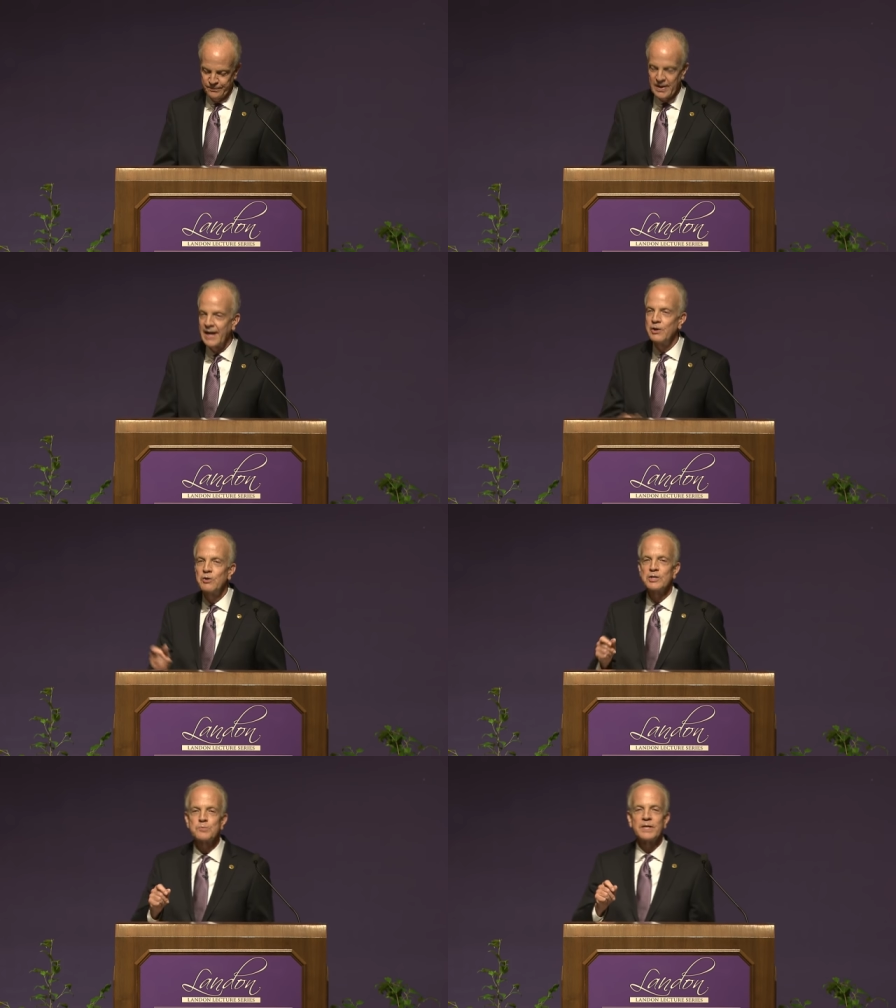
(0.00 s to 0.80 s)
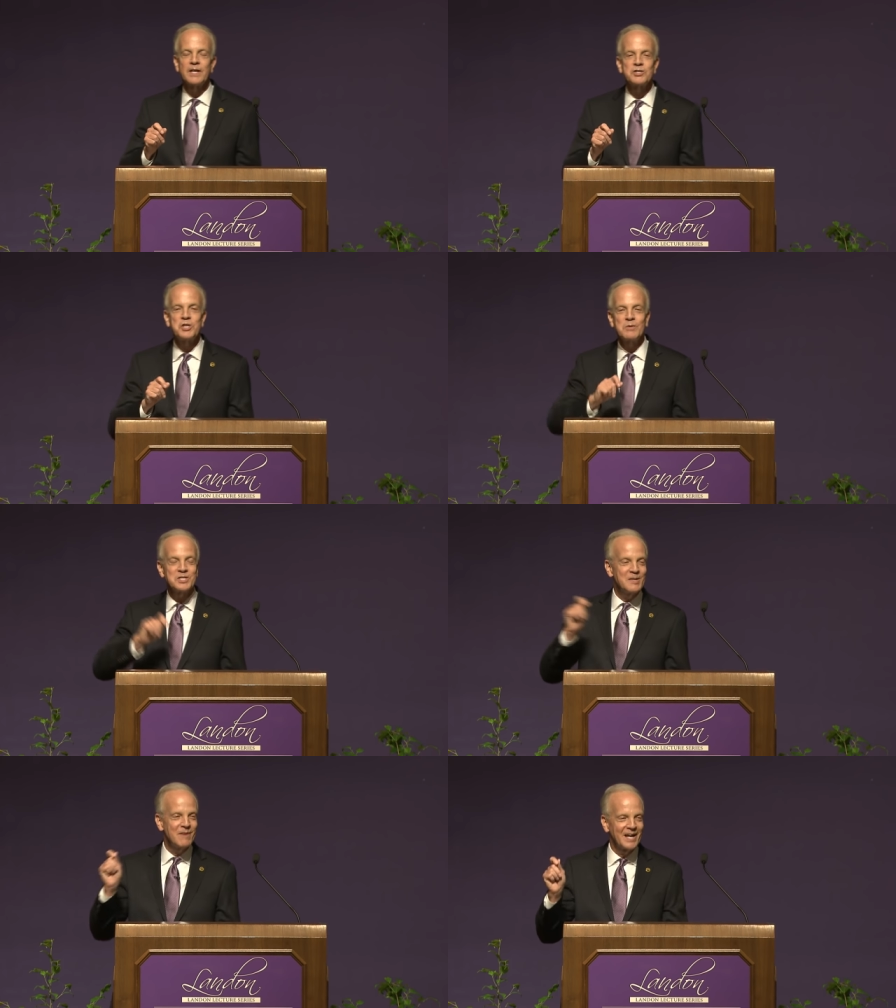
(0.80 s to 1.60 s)
I knew this because she
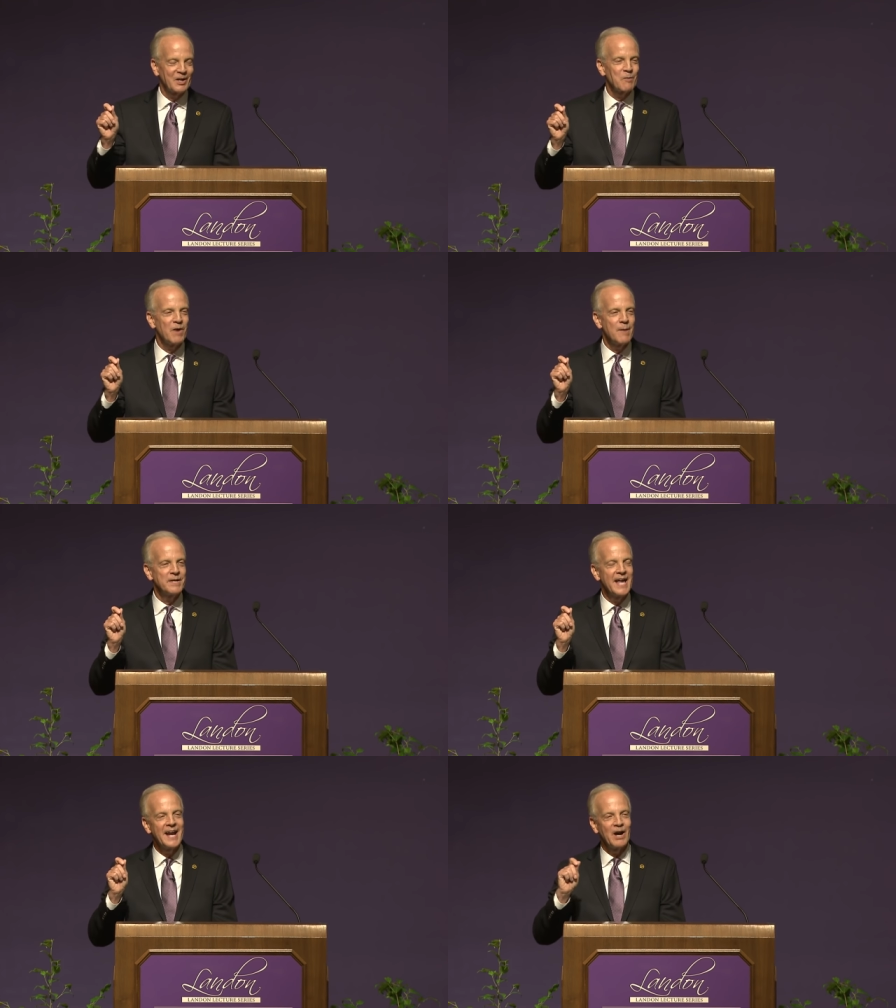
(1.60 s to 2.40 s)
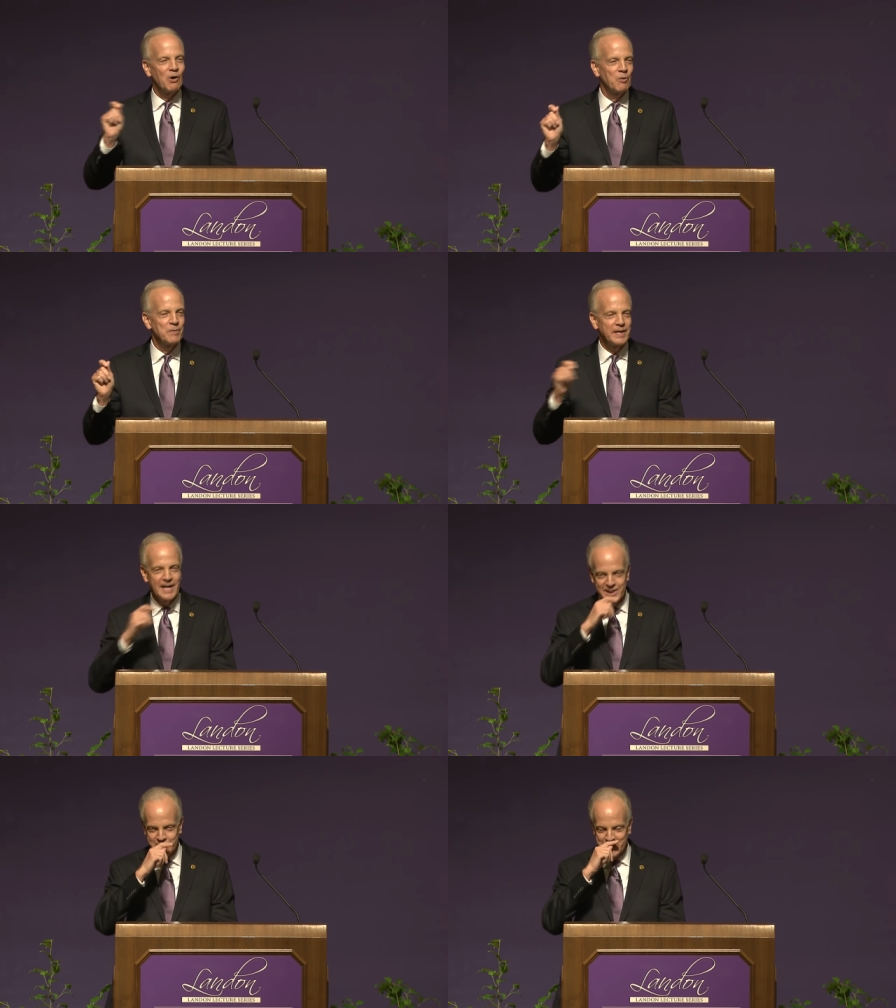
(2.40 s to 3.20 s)
was emailing her mom and dad at home in
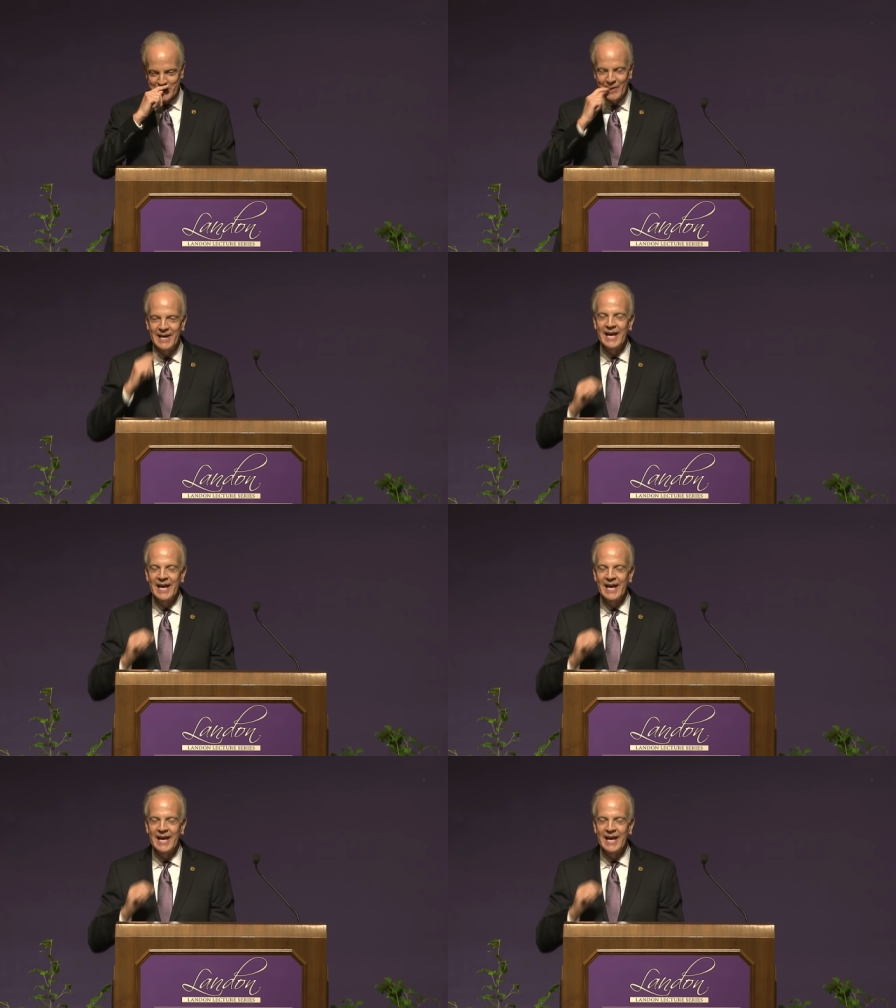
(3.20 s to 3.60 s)
Hutchinson,